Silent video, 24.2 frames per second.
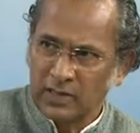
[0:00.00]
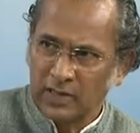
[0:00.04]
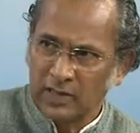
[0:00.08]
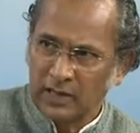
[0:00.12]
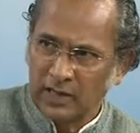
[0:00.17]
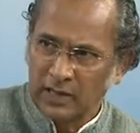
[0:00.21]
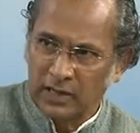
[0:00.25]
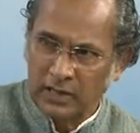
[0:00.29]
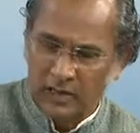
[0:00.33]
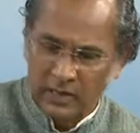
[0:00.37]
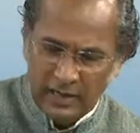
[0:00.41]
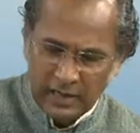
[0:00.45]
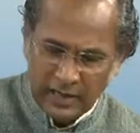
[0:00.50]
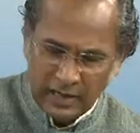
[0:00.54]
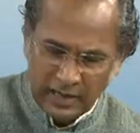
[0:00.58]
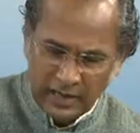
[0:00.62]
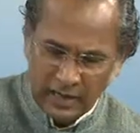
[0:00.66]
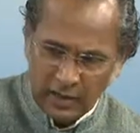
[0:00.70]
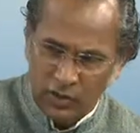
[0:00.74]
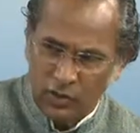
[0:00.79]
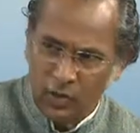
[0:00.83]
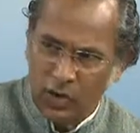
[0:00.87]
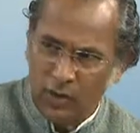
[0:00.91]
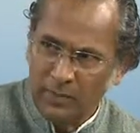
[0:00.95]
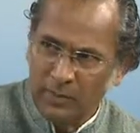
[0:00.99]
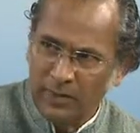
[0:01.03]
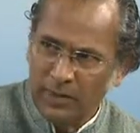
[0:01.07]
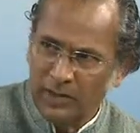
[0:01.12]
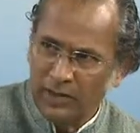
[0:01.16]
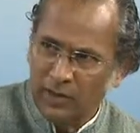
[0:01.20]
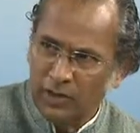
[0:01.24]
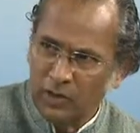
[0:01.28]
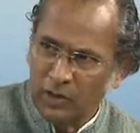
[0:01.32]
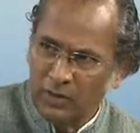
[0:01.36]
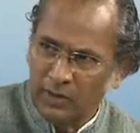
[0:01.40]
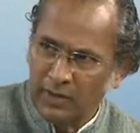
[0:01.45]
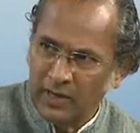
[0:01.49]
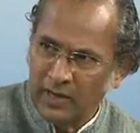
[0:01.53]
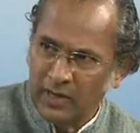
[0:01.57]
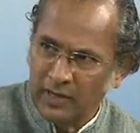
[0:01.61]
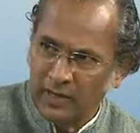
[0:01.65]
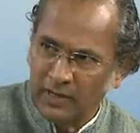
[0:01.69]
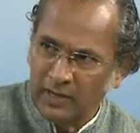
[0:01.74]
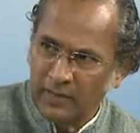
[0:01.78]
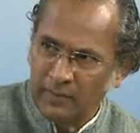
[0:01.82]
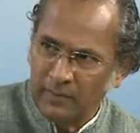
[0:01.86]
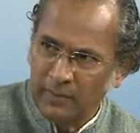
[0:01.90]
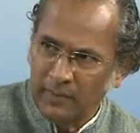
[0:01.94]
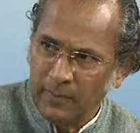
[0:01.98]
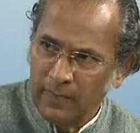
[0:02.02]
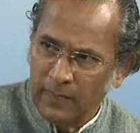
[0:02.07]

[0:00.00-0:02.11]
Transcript: like a common denominator